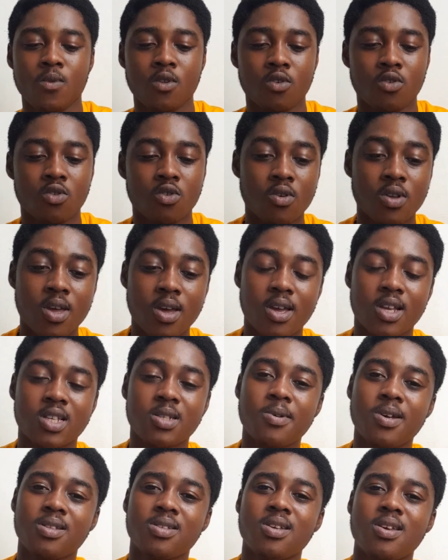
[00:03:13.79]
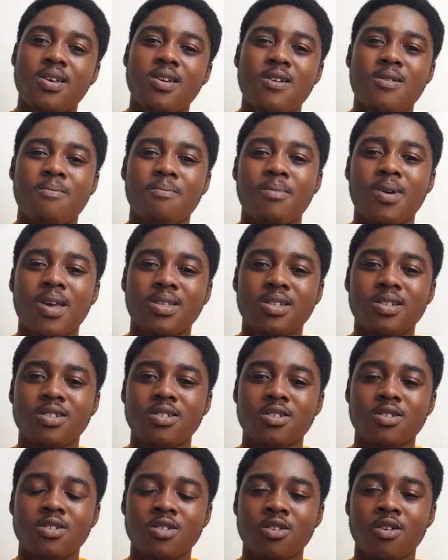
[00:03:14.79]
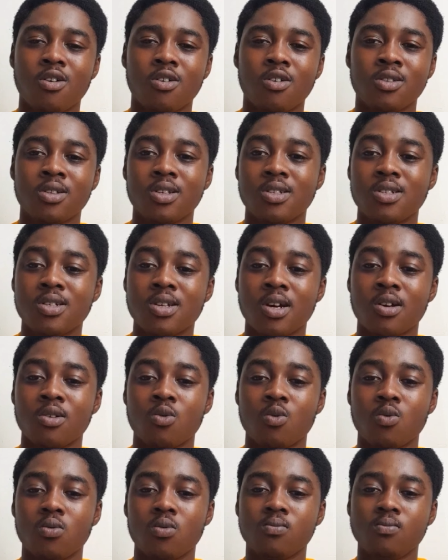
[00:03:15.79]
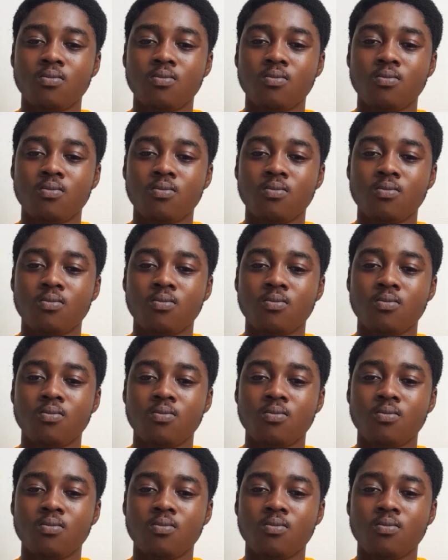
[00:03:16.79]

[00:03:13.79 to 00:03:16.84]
So yeah, expect to hear messages on this channel.